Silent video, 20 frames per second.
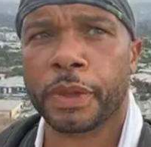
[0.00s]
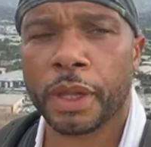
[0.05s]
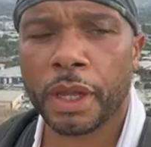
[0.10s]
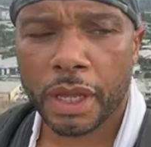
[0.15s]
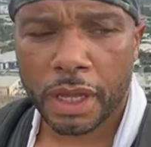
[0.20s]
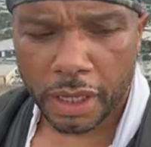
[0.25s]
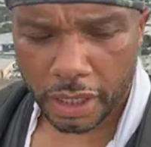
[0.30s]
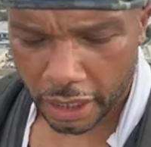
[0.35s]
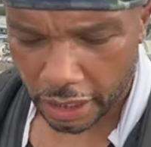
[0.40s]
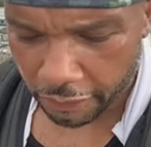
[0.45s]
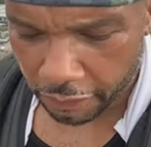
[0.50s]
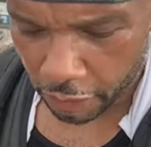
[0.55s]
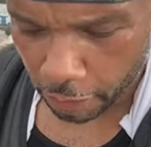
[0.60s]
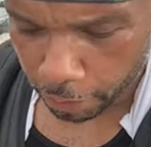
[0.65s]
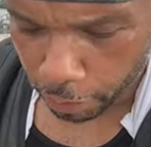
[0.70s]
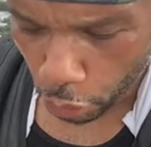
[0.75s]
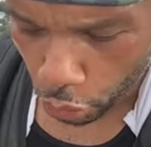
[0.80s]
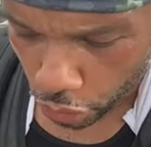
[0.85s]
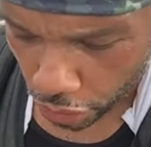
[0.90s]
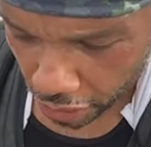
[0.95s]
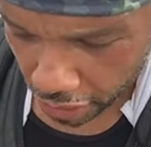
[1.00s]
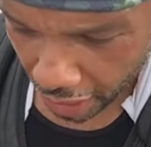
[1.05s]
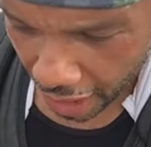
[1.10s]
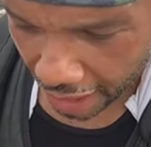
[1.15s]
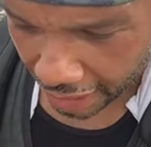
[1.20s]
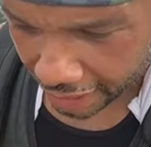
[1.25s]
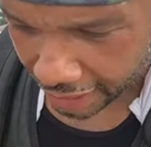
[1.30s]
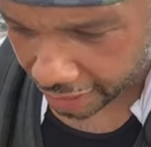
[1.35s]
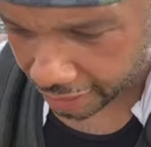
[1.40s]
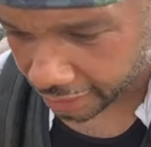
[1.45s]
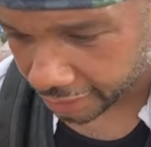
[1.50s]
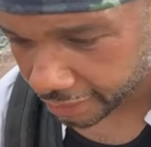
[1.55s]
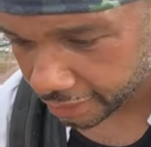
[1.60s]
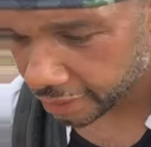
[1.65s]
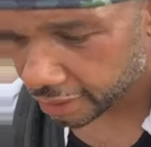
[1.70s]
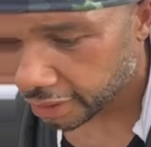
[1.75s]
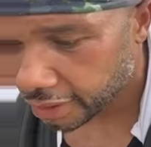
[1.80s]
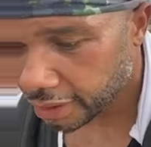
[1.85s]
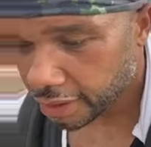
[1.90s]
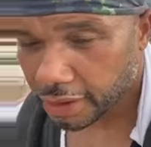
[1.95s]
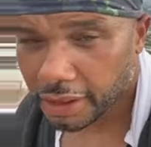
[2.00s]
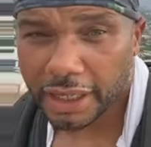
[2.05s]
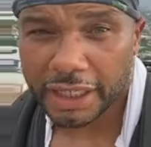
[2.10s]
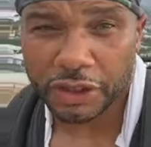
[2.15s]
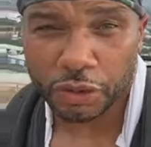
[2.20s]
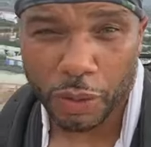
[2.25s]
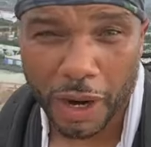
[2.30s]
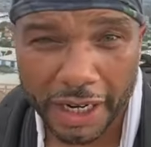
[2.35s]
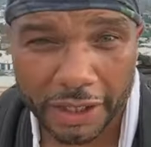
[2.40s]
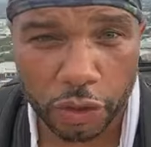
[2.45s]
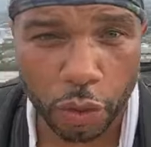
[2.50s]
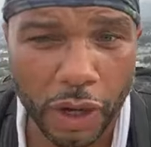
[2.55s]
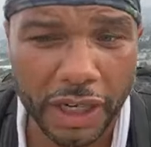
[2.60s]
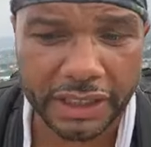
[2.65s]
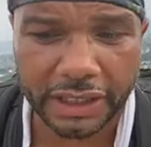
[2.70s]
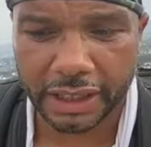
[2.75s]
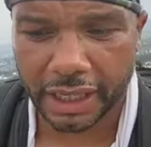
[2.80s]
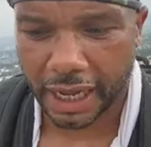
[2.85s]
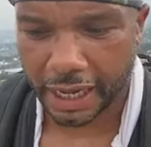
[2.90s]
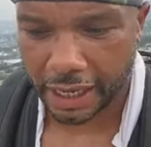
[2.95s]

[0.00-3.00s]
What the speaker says: even a broken clock is right twice a day.